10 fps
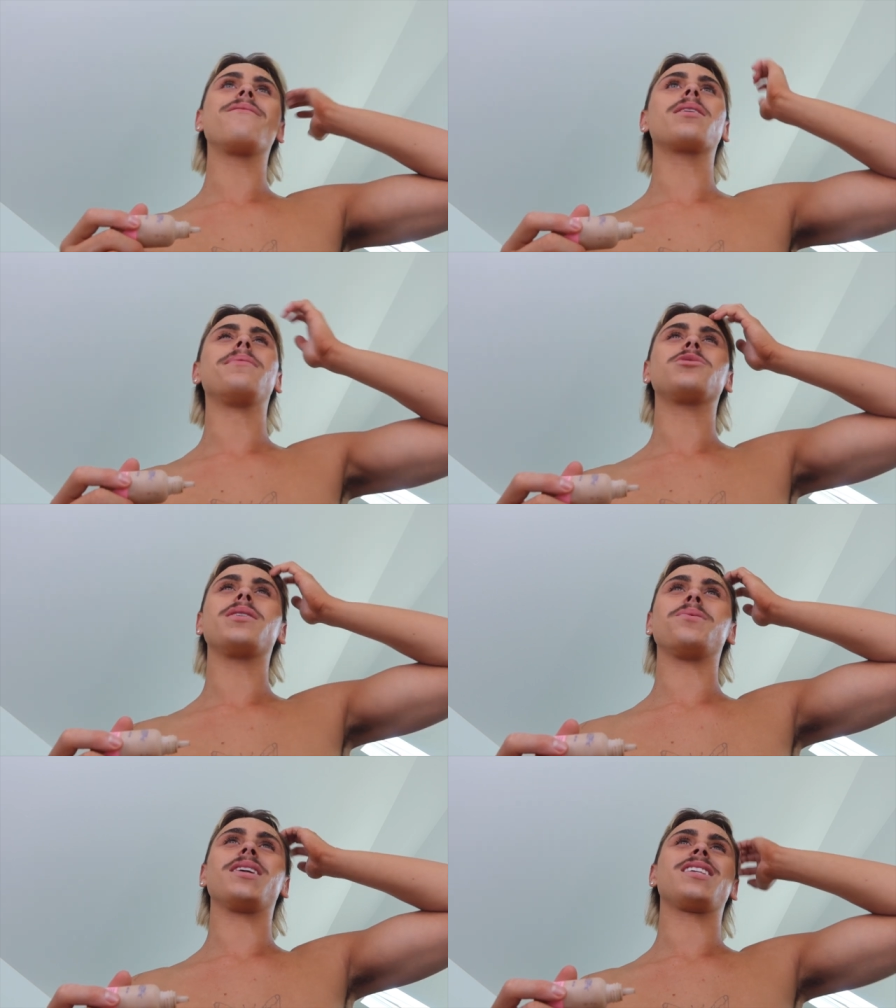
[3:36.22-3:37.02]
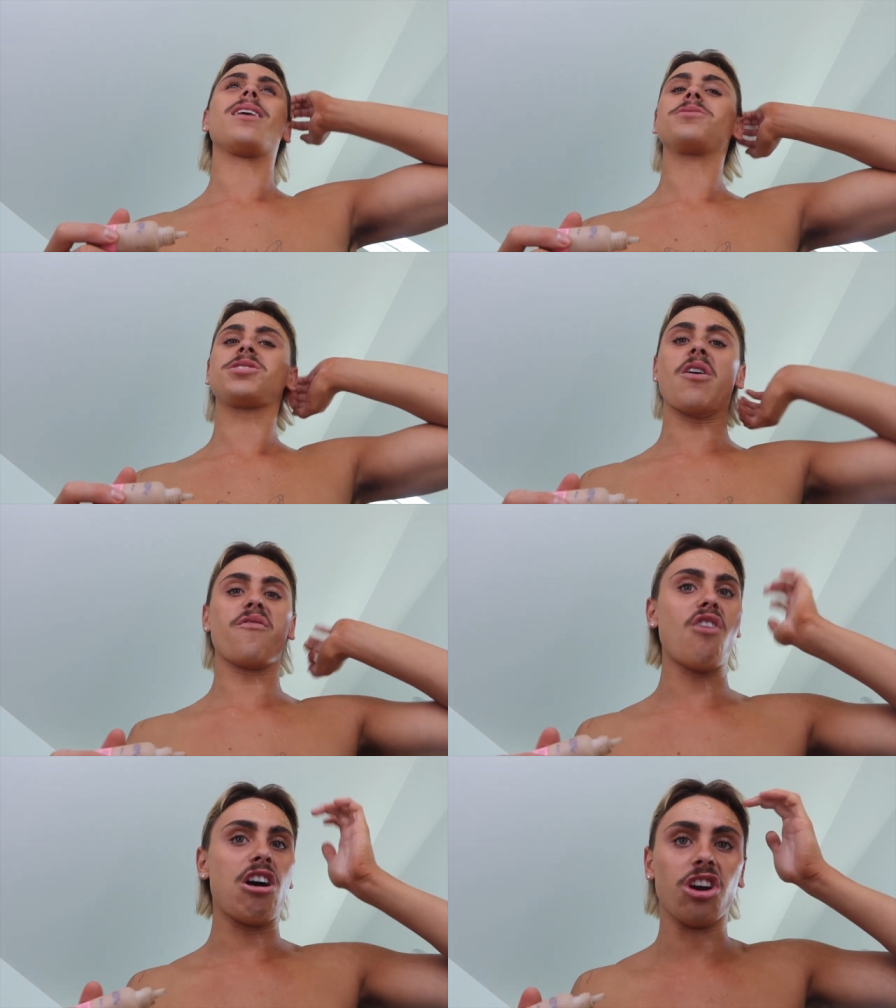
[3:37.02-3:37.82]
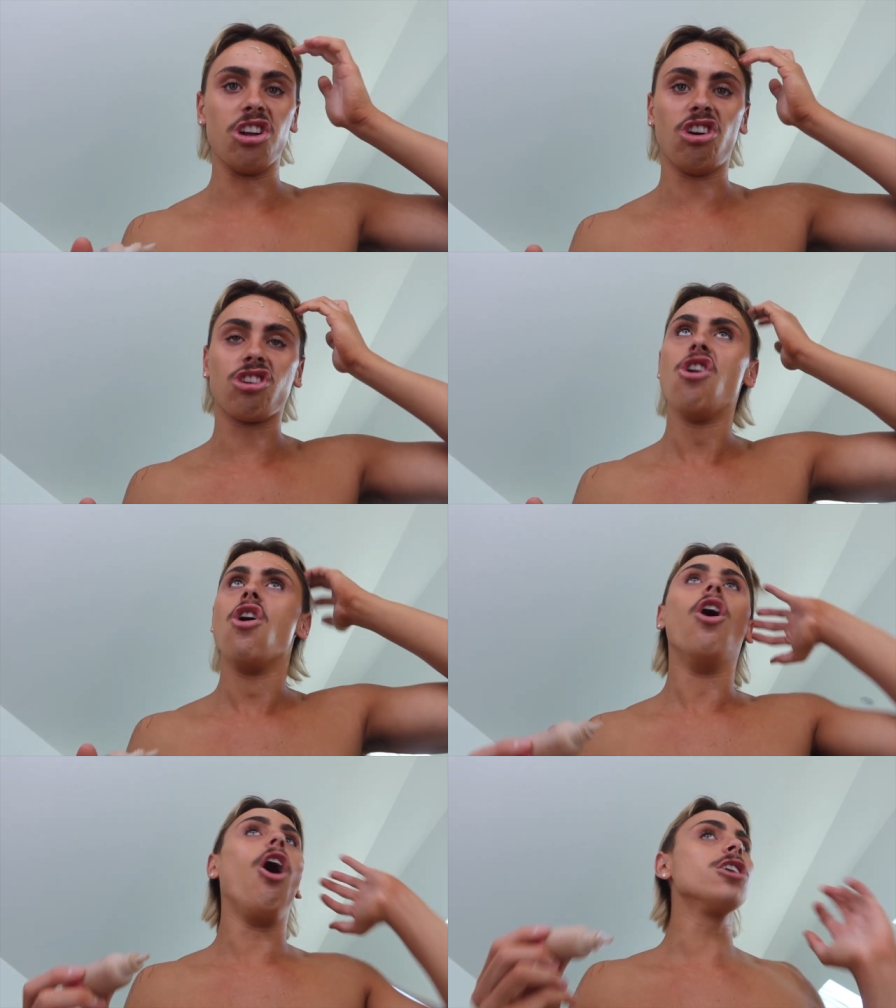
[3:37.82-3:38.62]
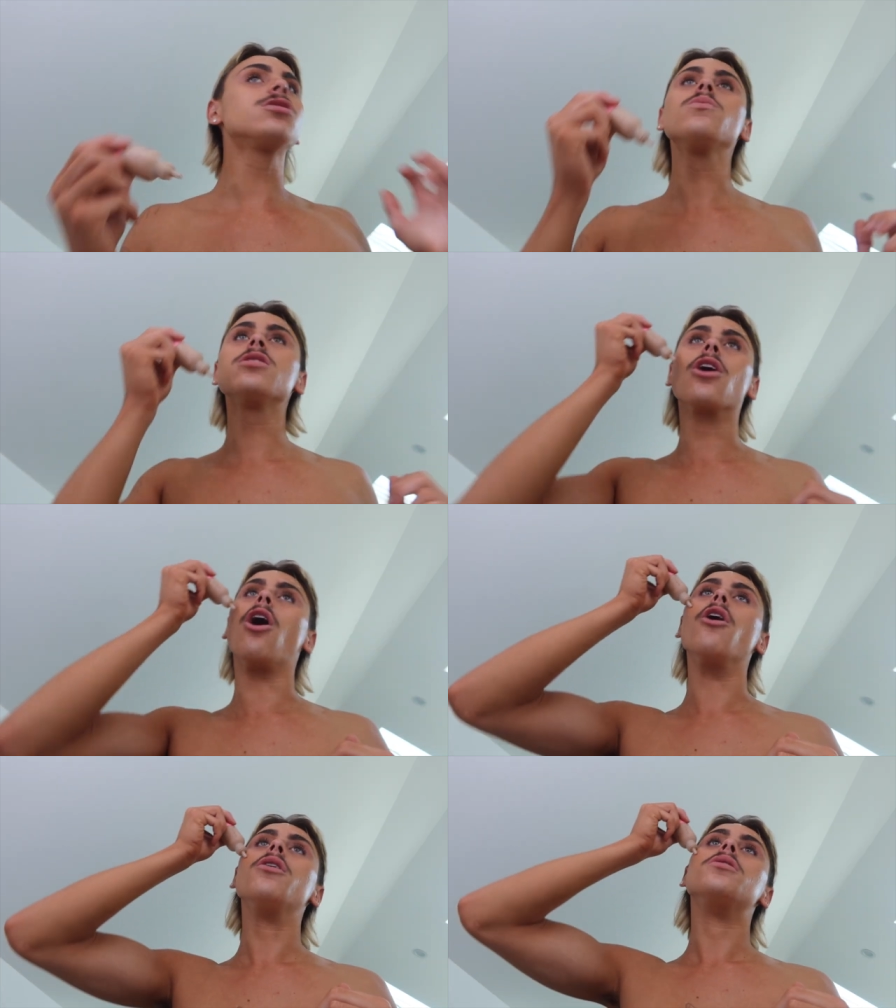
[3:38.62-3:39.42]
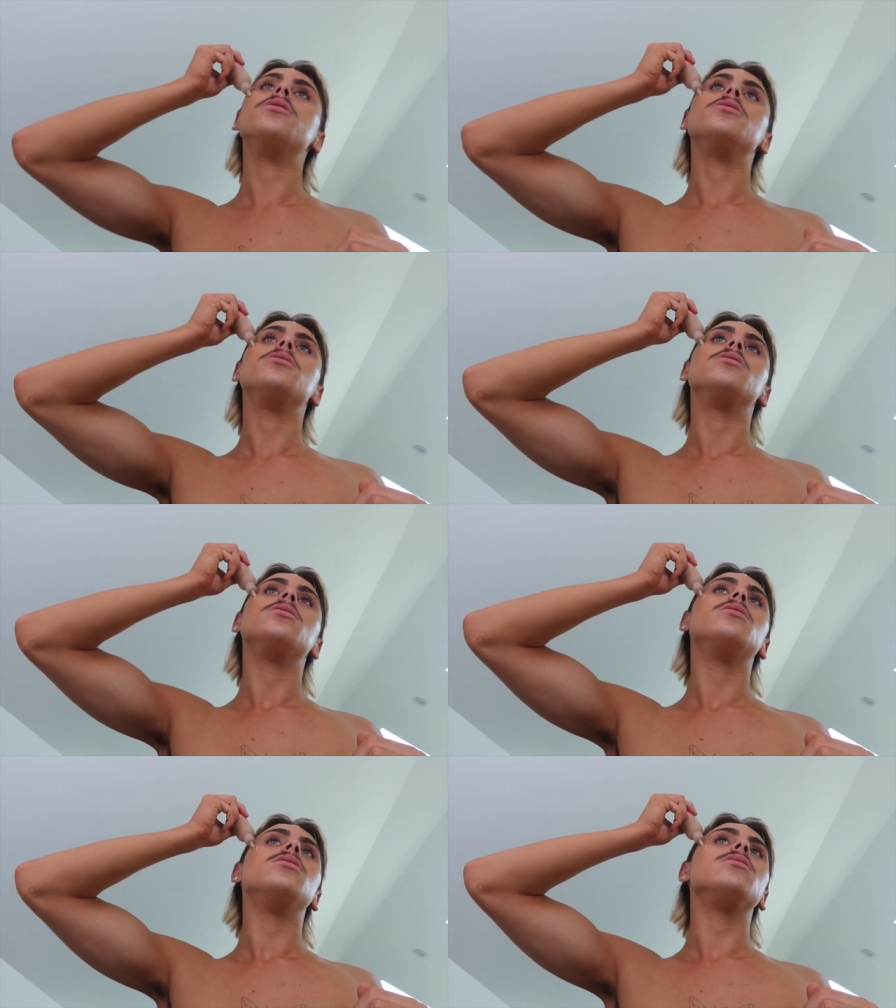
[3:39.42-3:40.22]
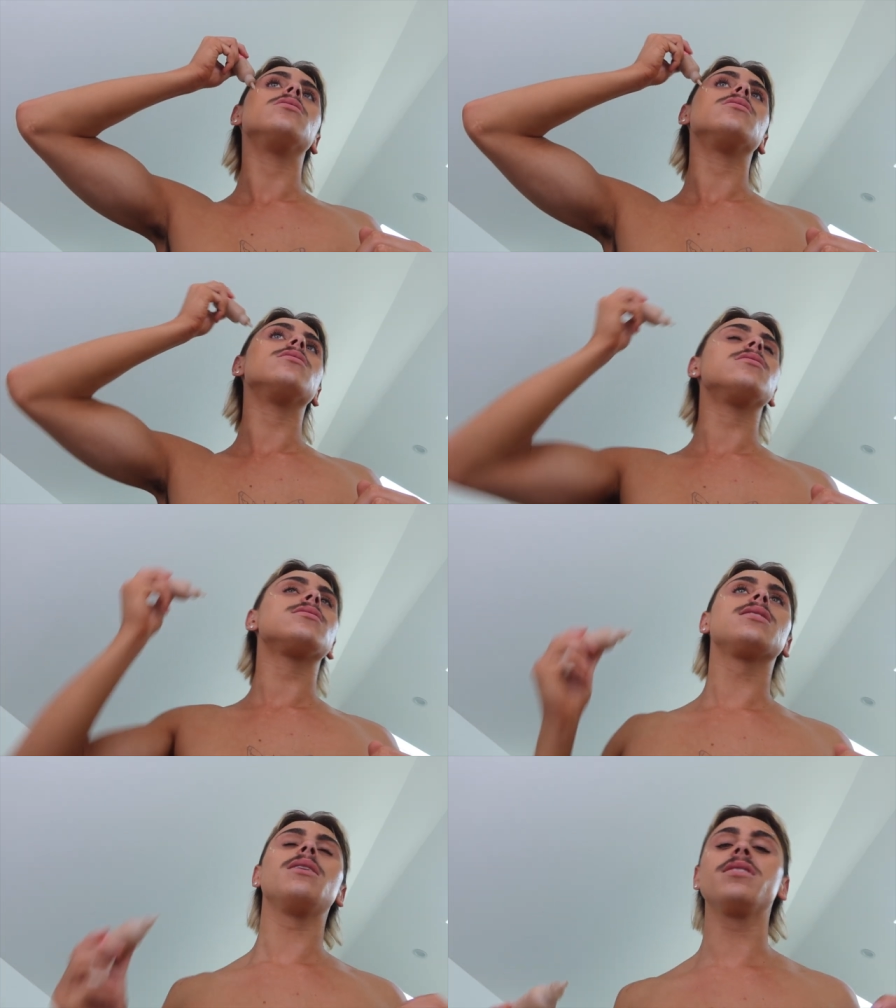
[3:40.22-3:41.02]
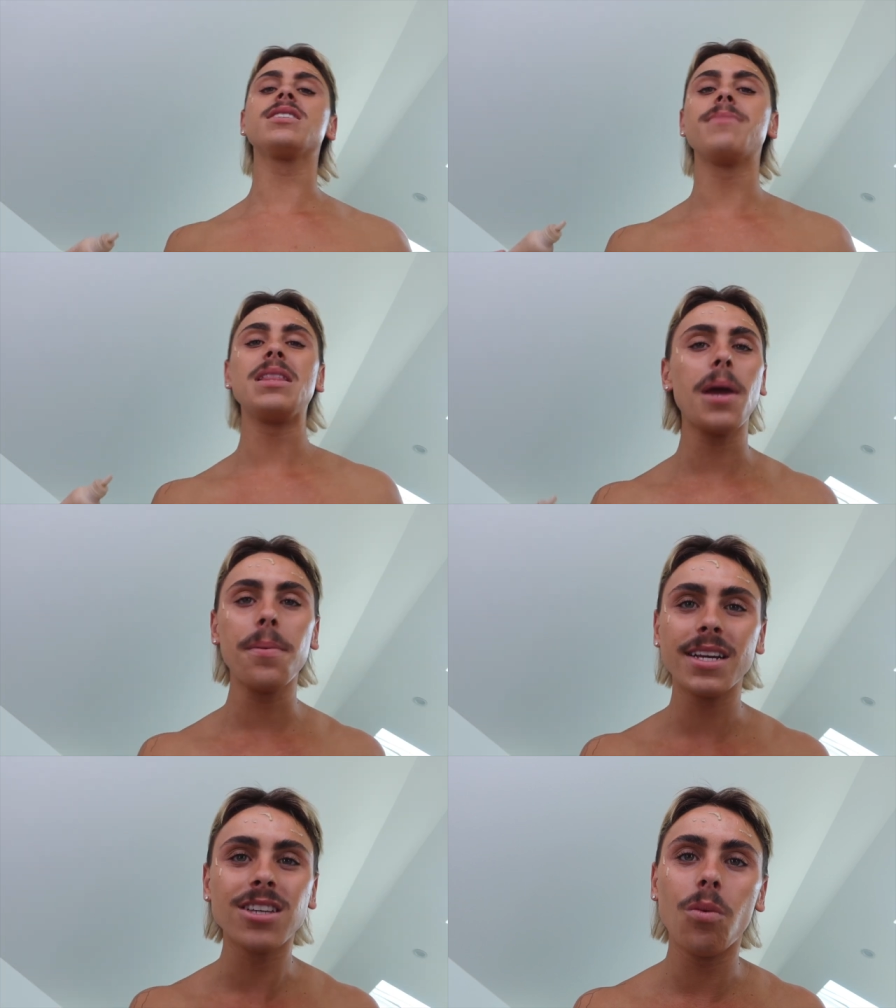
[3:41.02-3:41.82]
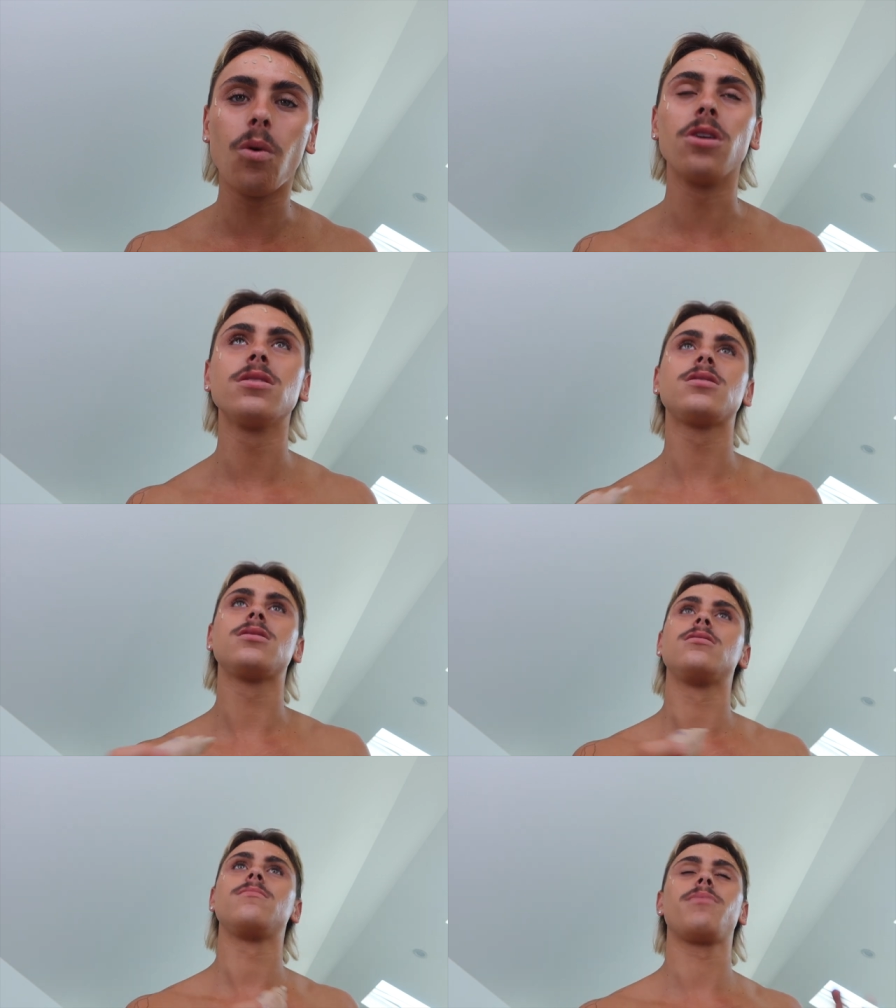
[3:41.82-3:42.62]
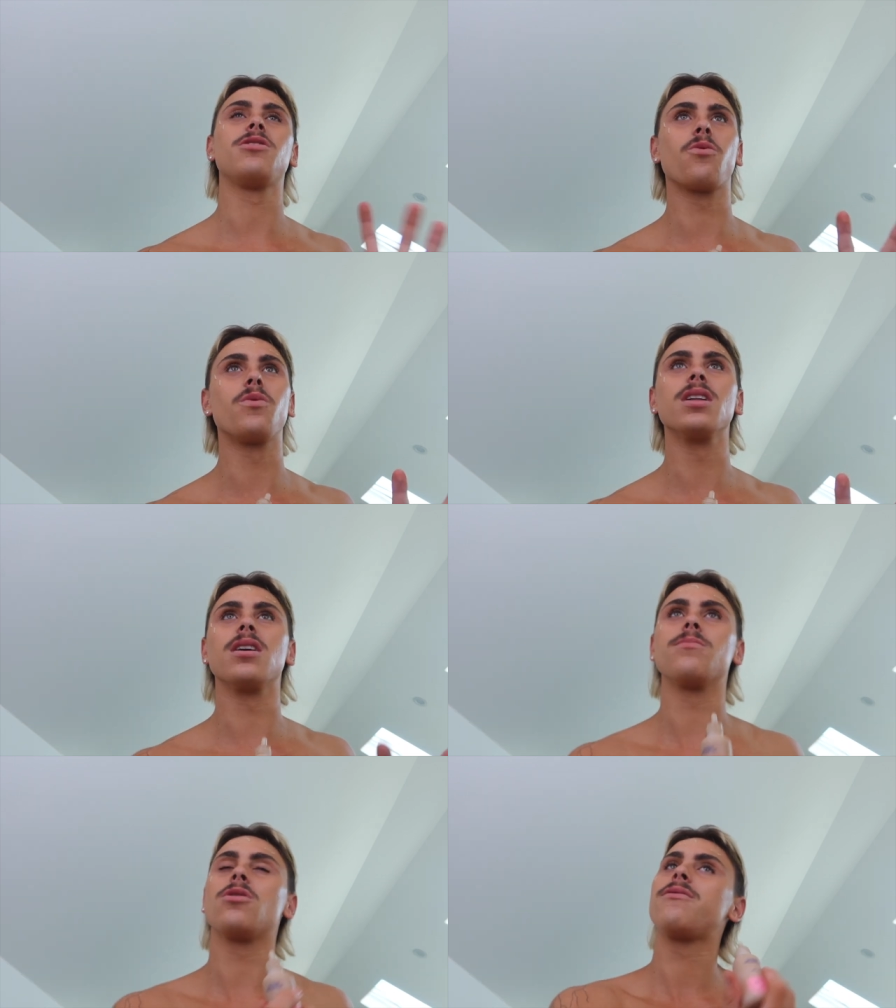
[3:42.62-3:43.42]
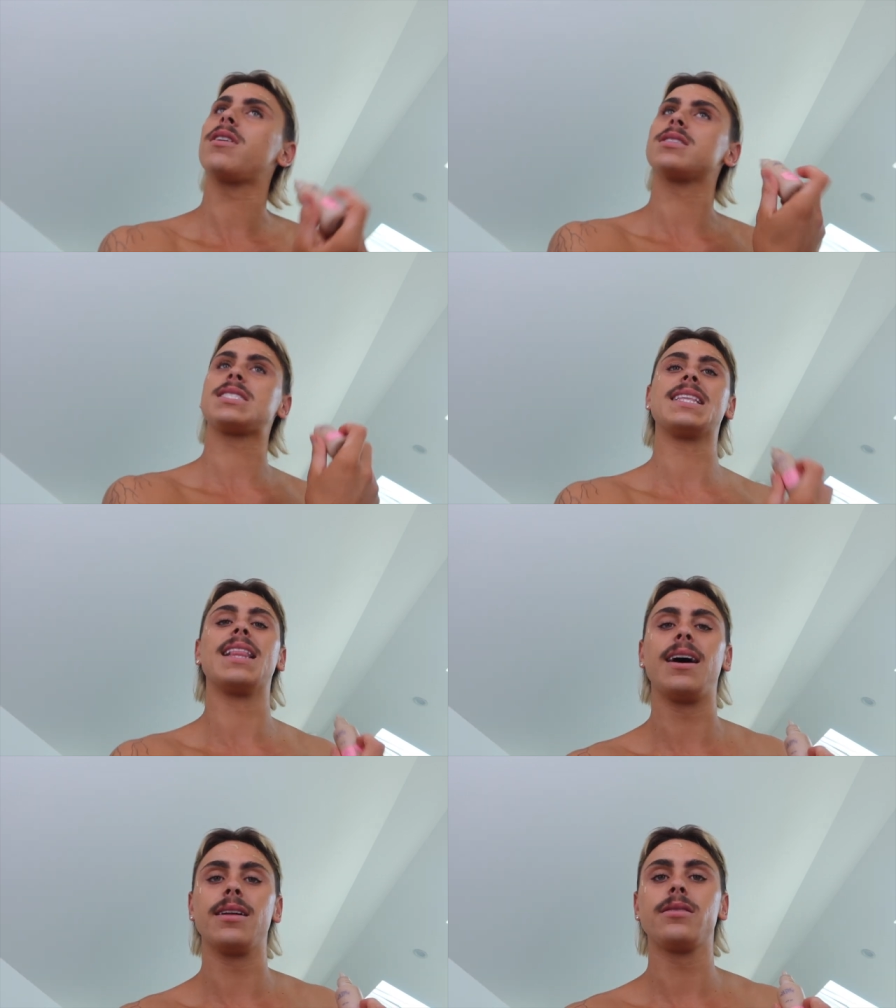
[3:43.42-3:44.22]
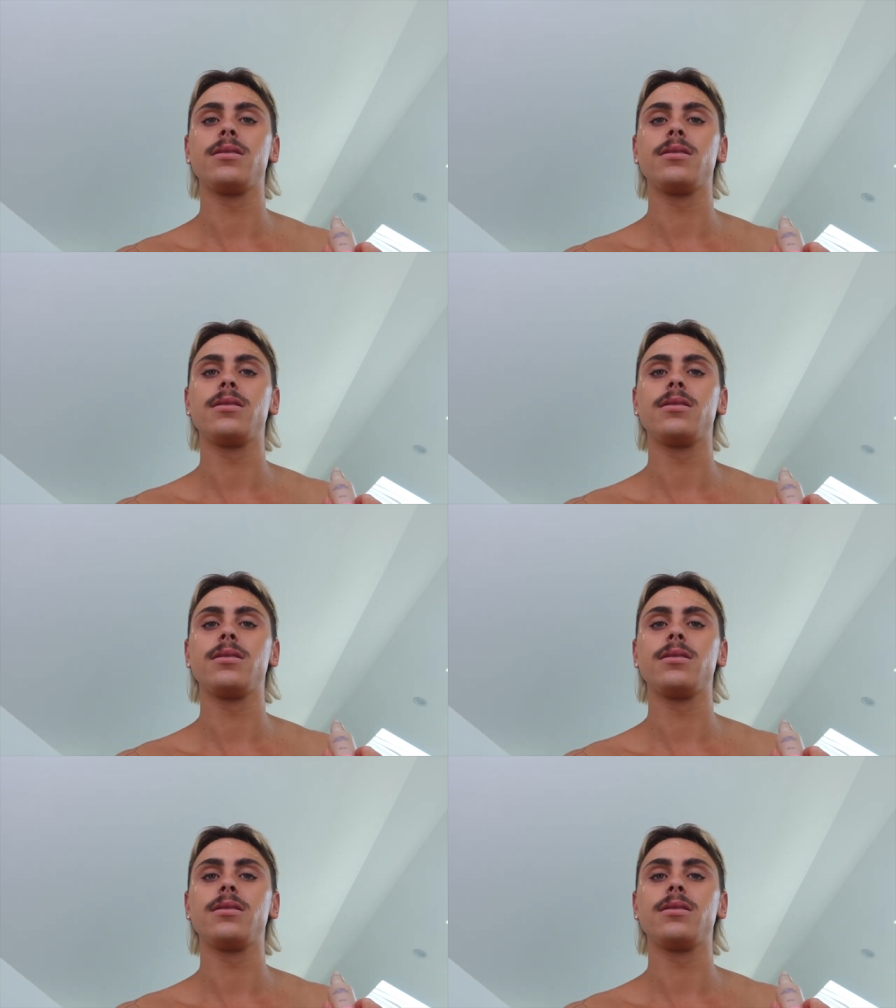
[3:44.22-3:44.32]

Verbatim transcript: ever commit to anyone, and I'm just like, fuck it. Like I just want to go sleep with as many people as I want, but not really. I'm not fucking slut.